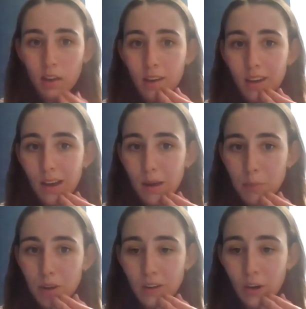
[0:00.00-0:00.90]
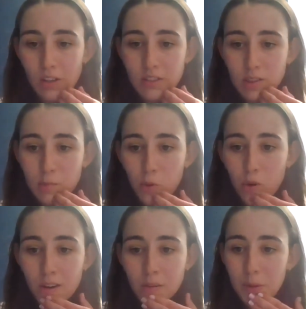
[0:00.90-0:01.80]
across the
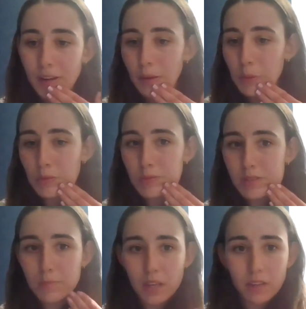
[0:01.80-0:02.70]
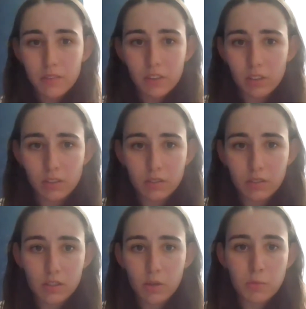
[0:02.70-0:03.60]
board, but I won't speak for,
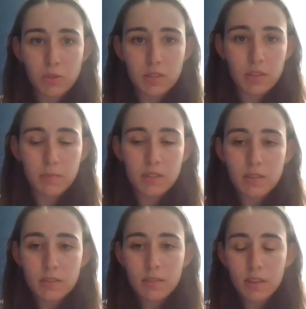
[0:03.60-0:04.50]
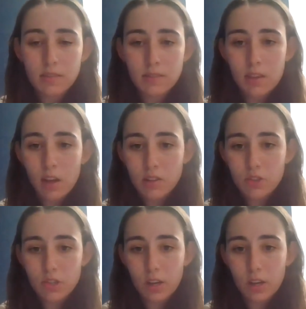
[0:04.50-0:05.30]
museums and such.